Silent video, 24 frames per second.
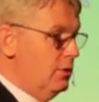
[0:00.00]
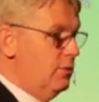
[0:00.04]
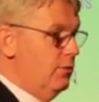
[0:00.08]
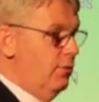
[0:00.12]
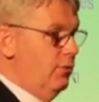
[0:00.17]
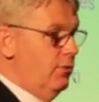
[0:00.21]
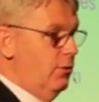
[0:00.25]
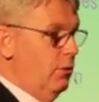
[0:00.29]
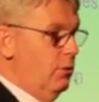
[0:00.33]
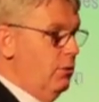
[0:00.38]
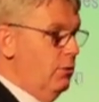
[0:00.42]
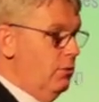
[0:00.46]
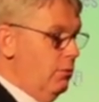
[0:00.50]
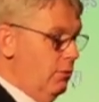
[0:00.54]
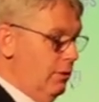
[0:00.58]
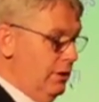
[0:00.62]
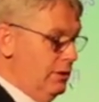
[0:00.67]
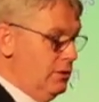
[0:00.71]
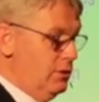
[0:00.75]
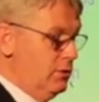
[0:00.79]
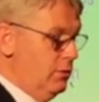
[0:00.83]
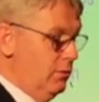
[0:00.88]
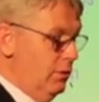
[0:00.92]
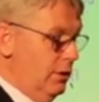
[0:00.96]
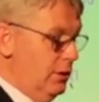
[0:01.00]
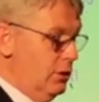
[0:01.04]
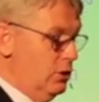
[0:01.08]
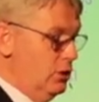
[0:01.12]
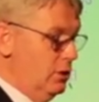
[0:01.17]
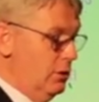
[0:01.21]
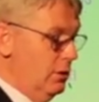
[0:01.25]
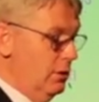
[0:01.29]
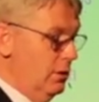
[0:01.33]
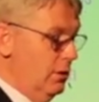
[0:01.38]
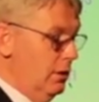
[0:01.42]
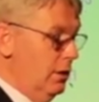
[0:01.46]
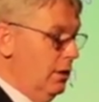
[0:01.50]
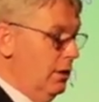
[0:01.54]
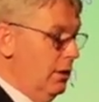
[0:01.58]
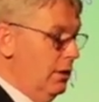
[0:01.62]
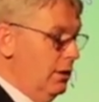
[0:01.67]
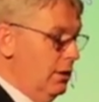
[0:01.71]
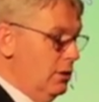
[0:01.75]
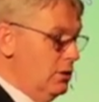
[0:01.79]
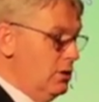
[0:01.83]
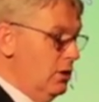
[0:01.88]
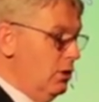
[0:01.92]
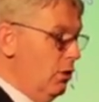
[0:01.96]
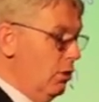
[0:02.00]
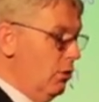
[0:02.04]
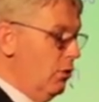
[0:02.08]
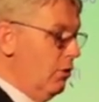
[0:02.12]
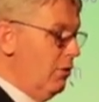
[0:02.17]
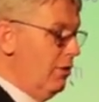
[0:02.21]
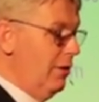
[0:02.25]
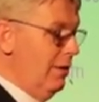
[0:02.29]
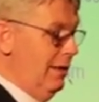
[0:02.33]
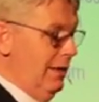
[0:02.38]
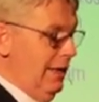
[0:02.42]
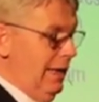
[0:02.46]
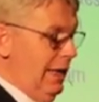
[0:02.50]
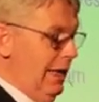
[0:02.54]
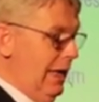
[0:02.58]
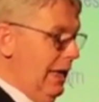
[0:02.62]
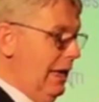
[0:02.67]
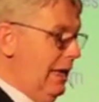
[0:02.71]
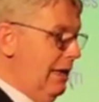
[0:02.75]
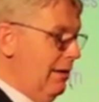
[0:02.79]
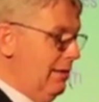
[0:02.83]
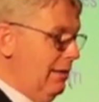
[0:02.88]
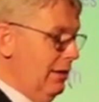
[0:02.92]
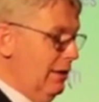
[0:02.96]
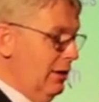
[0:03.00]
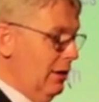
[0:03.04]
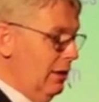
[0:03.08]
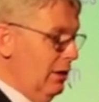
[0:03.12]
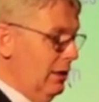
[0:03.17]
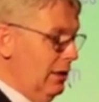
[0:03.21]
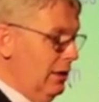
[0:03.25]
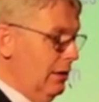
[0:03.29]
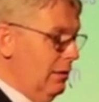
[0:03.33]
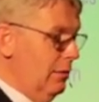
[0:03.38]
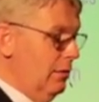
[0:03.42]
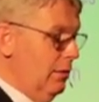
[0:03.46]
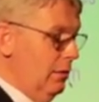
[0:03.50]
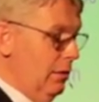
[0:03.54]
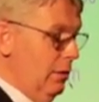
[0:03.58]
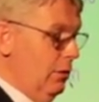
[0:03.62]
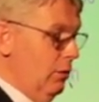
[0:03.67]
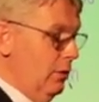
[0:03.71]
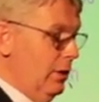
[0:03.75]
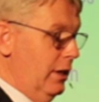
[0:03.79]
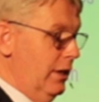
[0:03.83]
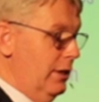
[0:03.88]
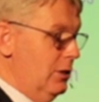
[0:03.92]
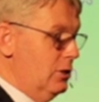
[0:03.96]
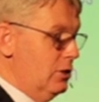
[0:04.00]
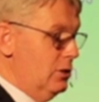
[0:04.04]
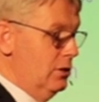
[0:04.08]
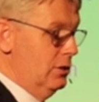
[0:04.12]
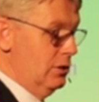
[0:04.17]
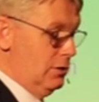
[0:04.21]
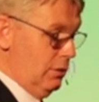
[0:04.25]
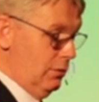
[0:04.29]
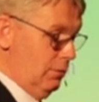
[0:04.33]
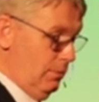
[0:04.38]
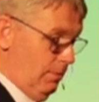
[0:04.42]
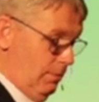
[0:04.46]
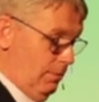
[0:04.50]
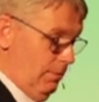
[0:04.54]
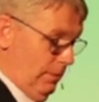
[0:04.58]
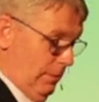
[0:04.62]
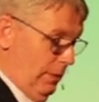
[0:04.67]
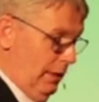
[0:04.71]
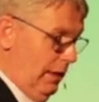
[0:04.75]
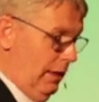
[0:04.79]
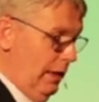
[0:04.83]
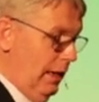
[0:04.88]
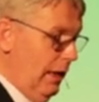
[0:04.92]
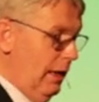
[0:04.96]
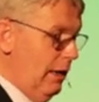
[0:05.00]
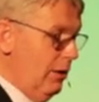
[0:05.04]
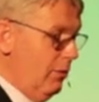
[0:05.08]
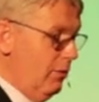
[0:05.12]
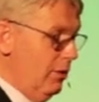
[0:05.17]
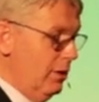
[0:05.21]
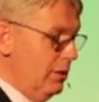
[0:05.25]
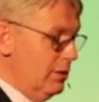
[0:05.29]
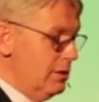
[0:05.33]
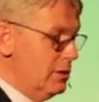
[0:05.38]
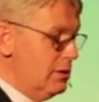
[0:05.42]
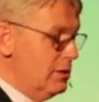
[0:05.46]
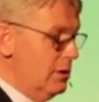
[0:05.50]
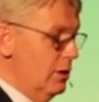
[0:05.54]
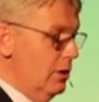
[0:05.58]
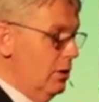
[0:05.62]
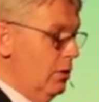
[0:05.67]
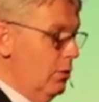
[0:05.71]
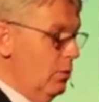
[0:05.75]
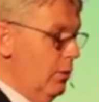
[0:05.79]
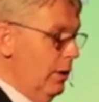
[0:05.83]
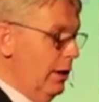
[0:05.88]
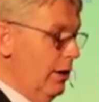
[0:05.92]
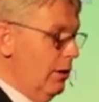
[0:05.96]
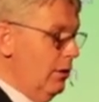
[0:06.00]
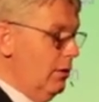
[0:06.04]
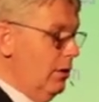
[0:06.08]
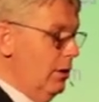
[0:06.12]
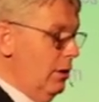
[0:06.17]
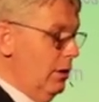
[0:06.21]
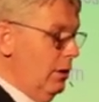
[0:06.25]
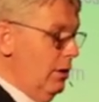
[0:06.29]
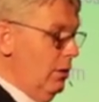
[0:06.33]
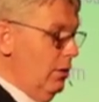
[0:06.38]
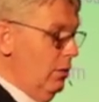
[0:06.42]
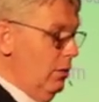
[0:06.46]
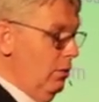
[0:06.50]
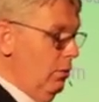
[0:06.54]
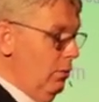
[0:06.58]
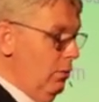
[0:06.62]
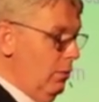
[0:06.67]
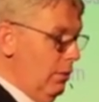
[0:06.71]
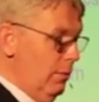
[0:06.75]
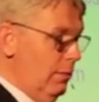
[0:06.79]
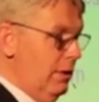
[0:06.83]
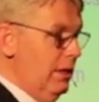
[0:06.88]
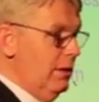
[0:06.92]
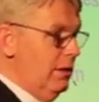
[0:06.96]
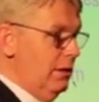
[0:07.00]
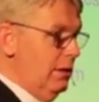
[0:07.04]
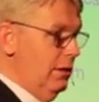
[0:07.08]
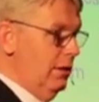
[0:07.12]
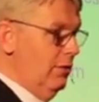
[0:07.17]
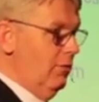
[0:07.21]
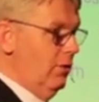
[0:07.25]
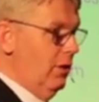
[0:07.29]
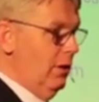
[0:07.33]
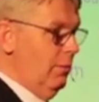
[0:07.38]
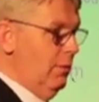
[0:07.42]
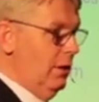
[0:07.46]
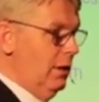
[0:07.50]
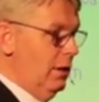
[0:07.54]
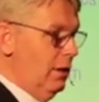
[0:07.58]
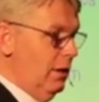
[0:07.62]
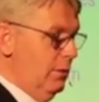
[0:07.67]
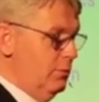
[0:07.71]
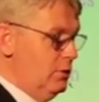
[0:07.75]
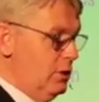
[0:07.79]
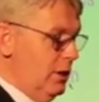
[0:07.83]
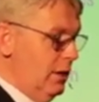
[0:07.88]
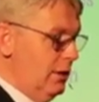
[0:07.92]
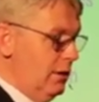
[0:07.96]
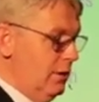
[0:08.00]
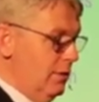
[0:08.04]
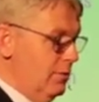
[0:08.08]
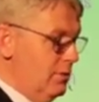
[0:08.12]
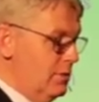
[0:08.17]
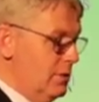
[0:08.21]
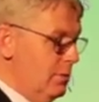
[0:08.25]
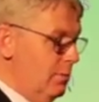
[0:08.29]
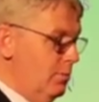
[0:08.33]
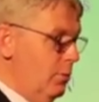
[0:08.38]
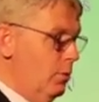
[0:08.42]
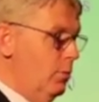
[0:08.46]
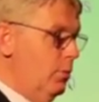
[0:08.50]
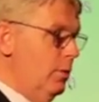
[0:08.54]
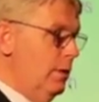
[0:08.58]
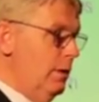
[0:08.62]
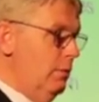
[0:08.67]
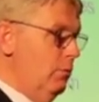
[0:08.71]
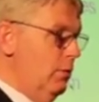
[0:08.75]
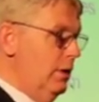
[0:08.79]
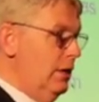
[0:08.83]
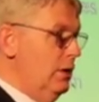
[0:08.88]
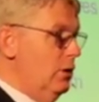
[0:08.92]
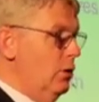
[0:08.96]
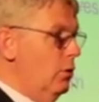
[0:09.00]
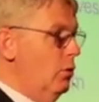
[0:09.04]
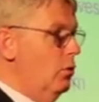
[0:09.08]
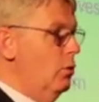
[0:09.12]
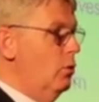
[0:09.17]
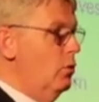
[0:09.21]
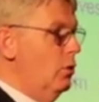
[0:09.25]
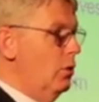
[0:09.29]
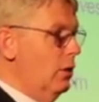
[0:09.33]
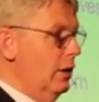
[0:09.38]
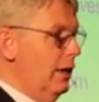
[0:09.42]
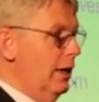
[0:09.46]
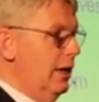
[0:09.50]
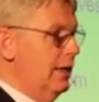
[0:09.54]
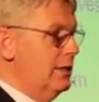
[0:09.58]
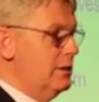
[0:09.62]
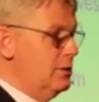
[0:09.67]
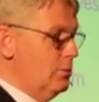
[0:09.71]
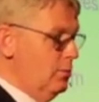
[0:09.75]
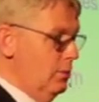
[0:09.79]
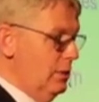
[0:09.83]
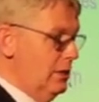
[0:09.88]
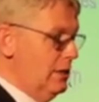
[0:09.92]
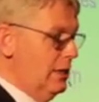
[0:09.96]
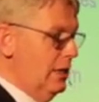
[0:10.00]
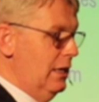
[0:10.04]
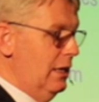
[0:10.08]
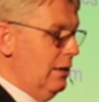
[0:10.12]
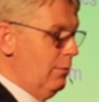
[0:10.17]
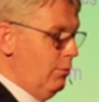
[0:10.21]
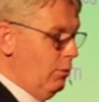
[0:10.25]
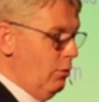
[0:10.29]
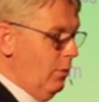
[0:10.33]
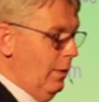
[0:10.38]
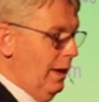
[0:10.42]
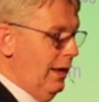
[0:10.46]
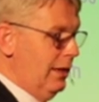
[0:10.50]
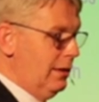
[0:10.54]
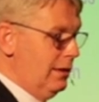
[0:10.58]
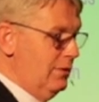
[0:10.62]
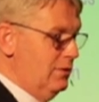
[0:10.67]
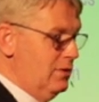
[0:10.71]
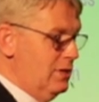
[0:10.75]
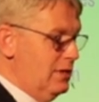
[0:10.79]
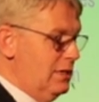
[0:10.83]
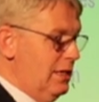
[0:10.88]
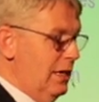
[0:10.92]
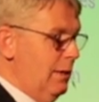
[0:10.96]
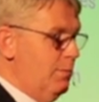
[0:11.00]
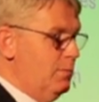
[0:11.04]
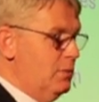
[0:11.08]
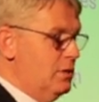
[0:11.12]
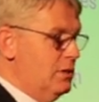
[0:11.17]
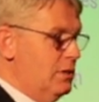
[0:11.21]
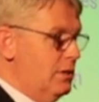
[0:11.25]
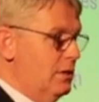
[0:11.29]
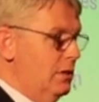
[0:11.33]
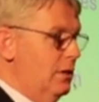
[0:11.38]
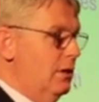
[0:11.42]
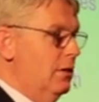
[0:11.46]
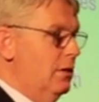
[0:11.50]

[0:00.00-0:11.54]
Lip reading: for restoration. There's another 89 locations or areas where we're meeting the environmental objectives, but we know unless we take proactive steps,